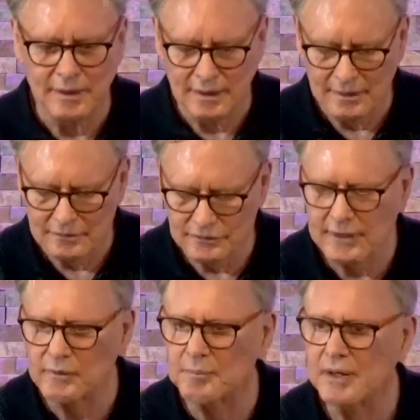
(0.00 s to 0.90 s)

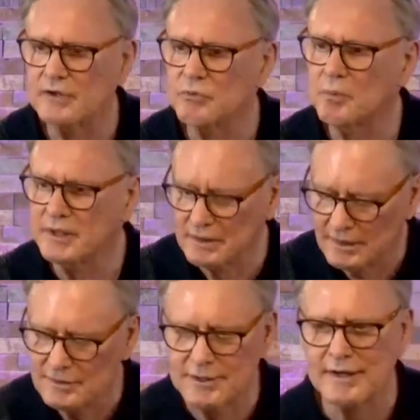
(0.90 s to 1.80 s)
sacred place where we
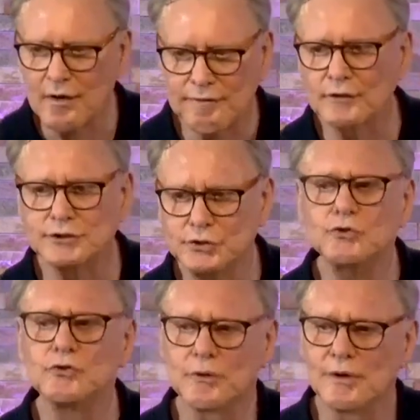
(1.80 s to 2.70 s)
take off our
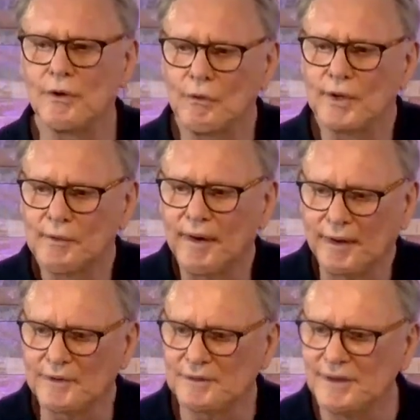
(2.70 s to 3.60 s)
shoes. We're on holy
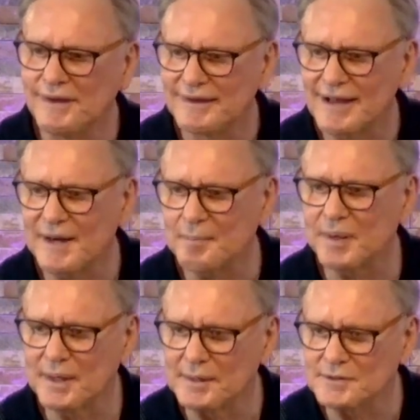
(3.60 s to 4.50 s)
ground kind of
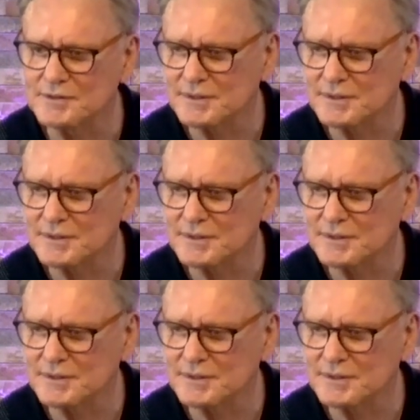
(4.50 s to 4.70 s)
place.